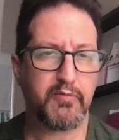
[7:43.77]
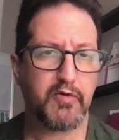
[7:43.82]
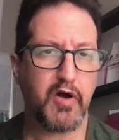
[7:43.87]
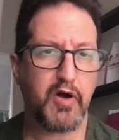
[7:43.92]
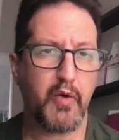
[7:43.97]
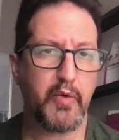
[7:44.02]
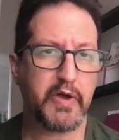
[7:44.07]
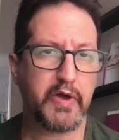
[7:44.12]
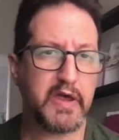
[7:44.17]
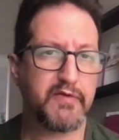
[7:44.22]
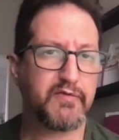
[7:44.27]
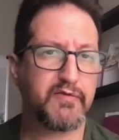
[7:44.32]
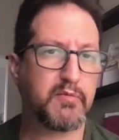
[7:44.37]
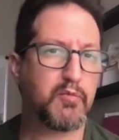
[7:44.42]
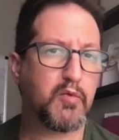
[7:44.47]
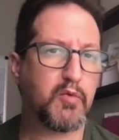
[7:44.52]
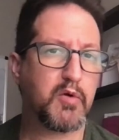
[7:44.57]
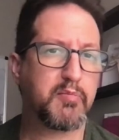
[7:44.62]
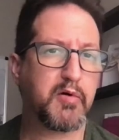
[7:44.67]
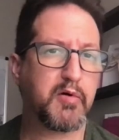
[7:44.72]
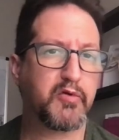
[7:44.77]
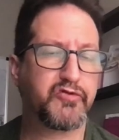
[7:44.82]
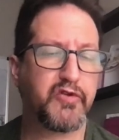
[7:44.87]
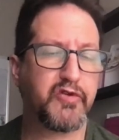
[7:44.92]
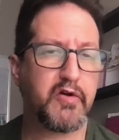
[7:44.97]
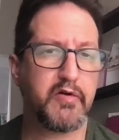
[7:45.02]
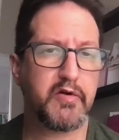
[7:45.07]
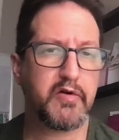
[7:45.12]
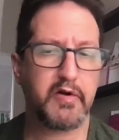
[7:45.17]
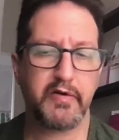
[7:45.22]
going even more
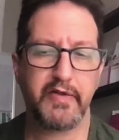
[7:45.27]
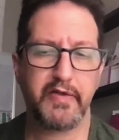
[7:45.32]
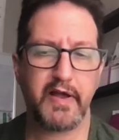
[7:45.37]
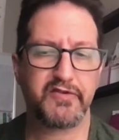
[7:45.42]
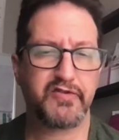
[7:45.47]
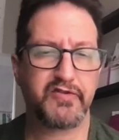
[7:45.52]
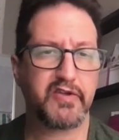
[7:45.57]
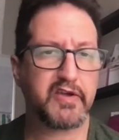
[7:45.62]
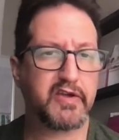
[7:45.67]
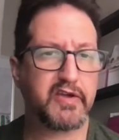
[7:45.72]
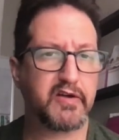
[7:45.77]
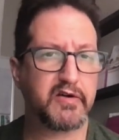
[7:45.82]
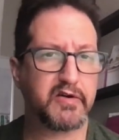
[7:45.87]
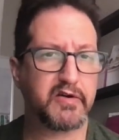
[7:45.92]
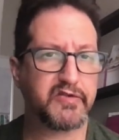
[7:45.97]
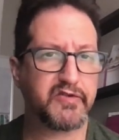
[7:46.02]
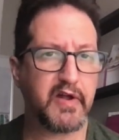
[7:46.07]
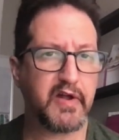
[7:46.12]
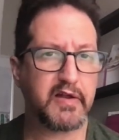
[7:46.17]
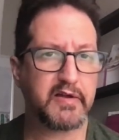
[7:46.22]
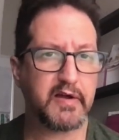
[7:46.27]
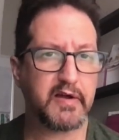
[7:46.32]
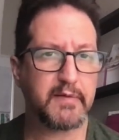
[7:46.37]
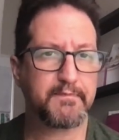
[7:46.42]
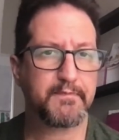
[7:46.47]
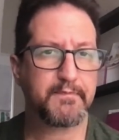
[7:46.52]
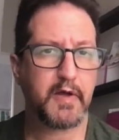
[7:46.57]
posterior, and that's the Achilles tendon.